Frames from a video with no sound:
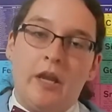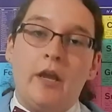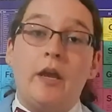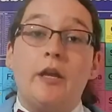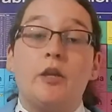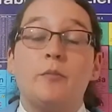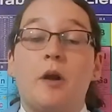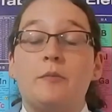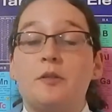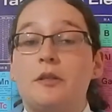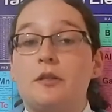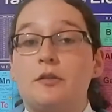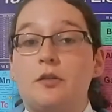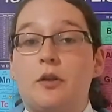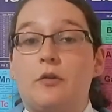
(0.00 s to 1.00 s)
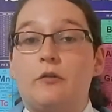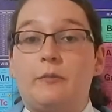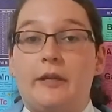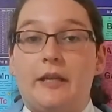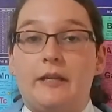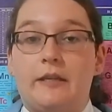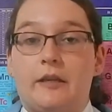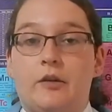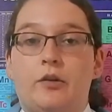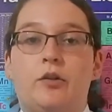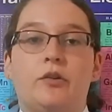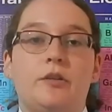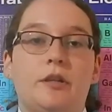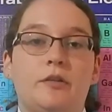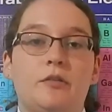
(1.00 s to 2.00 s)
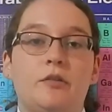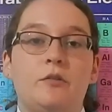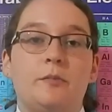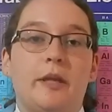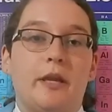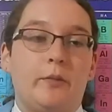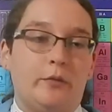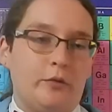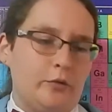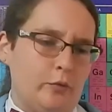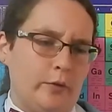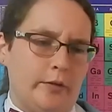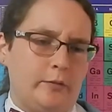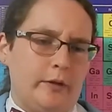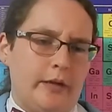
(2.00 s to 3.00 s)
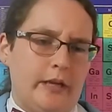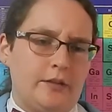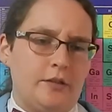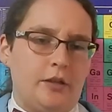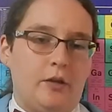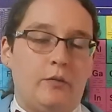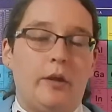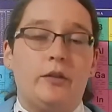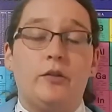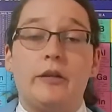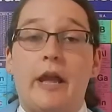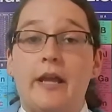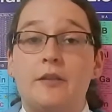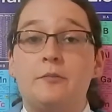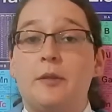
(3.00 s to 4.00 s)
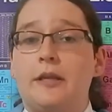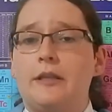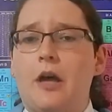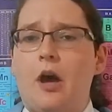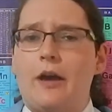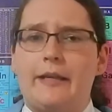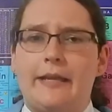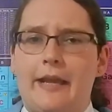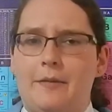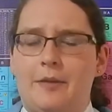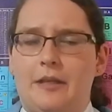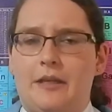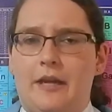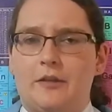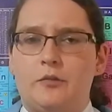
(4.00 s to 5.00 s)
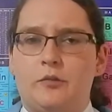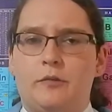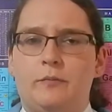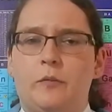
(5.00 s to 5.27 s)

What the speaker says: Your mom's at the stove making dinner, your sister's playing with her toys right next to you, and your dad's playing the hockey game in the next room.